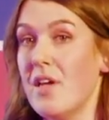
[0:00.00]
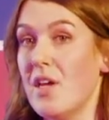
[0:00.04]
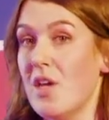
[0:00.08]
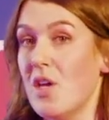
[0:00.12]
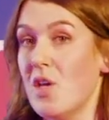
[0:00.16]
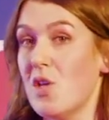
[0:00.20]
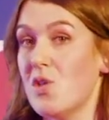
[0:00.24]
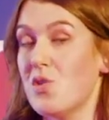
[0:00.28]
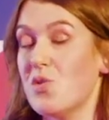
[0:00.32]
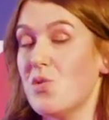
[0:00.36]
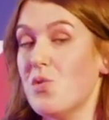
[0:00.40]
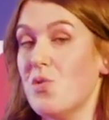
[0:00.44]

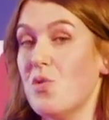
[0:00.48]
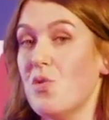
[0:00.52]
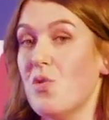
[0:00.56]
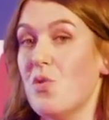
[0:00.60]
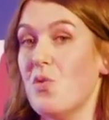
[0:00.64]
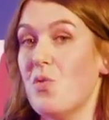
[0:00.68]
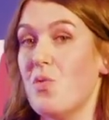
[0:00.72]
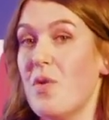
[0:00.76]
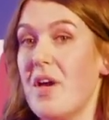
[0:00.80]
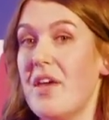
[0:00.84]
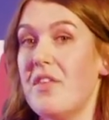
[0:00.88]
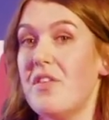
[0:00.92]
So
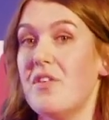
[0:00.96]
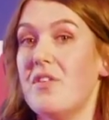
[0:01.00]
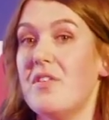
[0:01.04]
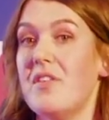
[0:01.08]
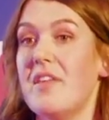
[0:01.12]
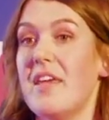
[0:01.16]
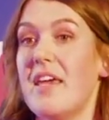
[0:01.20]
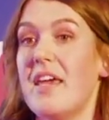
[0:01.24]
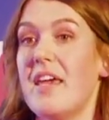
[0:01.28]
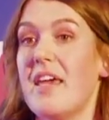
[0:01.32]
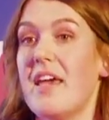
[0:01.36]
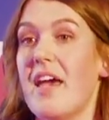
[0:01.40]
whether
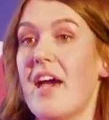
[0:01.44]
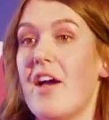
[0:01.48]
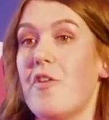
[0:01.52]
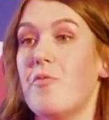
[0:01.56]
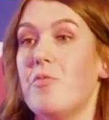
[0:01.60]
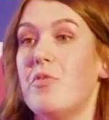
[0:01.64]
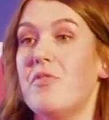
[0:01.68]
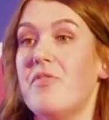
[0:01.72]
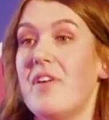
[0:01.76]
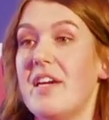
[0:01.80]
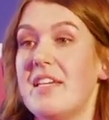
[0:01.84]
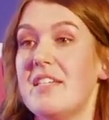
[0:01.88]
they have
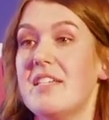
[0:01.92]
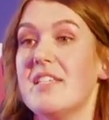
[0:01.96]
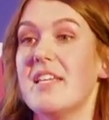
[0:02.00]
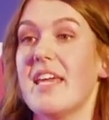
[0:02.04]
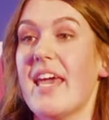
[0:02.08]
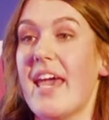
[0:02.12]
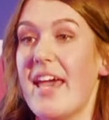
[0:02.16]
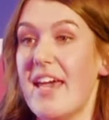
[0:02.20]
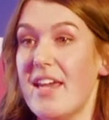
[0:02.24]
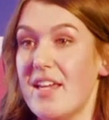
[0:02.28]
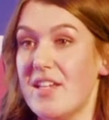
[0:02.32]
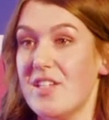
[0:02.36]
provided
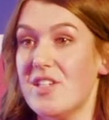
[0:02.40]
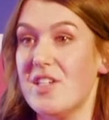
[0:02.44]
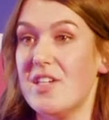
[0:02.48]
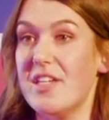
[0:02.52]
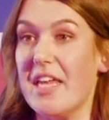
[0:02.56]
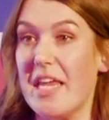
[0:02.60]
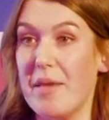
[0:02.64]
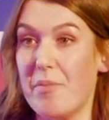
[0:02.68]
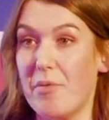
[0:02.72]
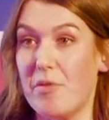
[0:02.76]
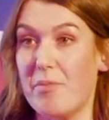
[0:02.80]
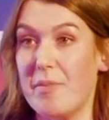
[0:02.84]
kit to
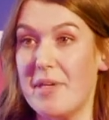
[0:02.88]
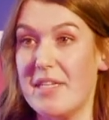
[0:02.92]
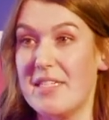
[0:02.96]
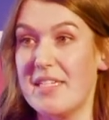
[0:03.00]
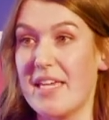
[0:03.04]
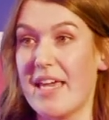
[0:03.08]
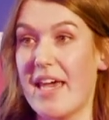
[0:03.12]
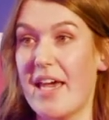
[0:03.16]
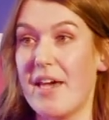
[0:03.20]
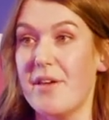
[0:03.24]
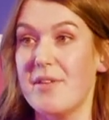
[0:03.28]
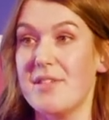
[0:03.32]
enable me to
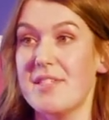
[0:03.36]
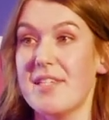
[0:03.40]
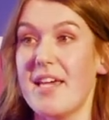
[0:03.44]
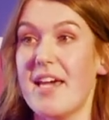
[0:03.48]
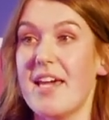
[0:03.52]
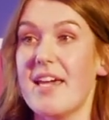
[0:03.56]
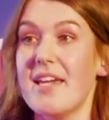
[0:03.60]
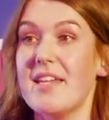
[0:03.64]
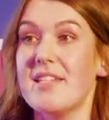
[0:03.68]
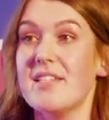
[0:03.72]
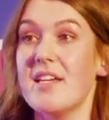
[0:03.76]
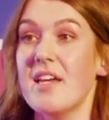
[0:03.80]
get
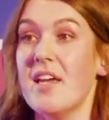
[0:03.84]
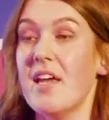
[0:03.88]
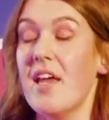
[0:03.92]
outside,